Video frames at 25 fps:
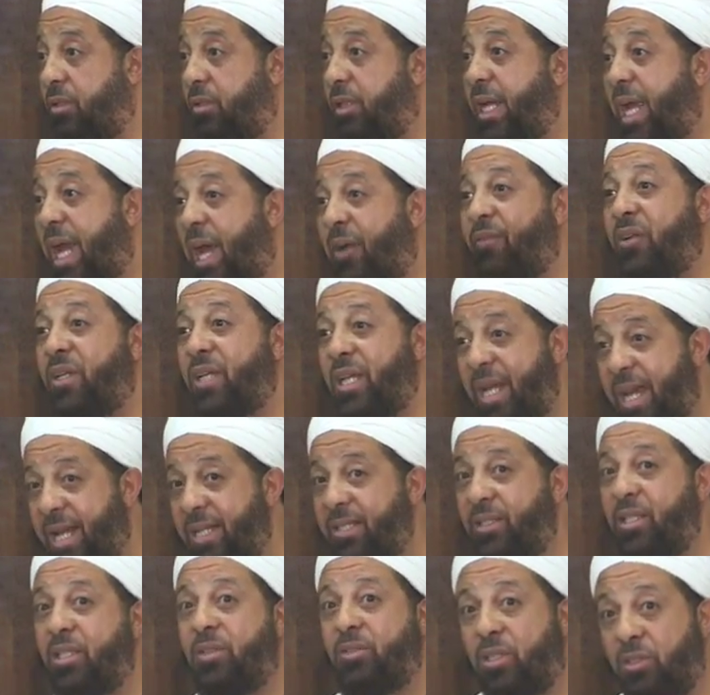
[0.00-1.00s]
They haven't
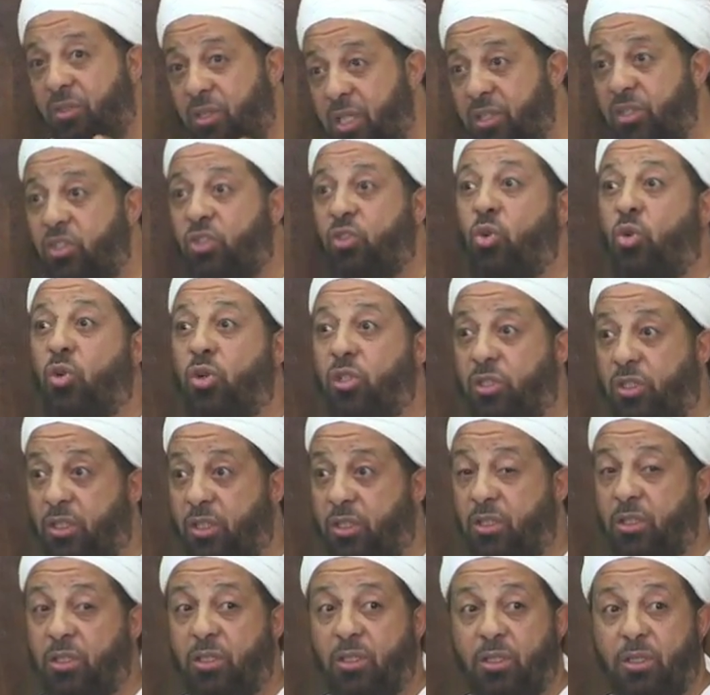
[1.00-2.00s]
entered the
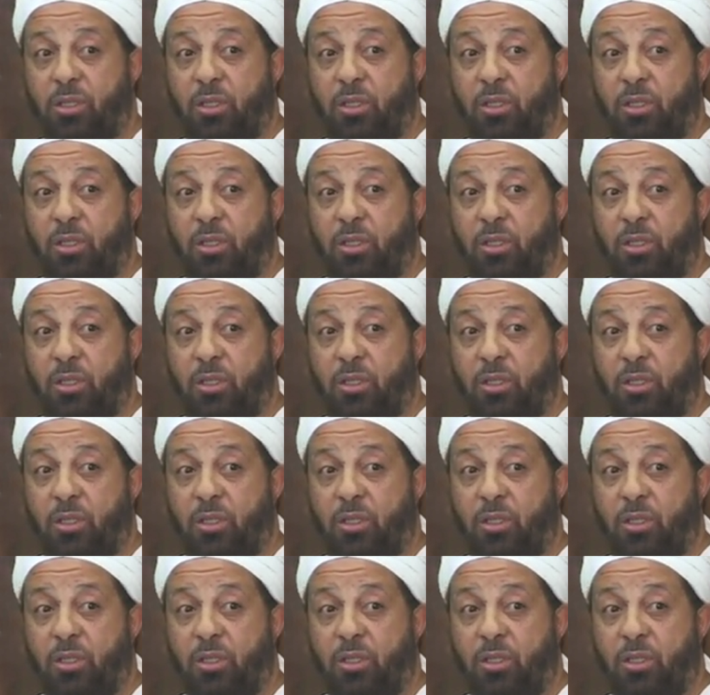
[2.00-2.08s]
discourse.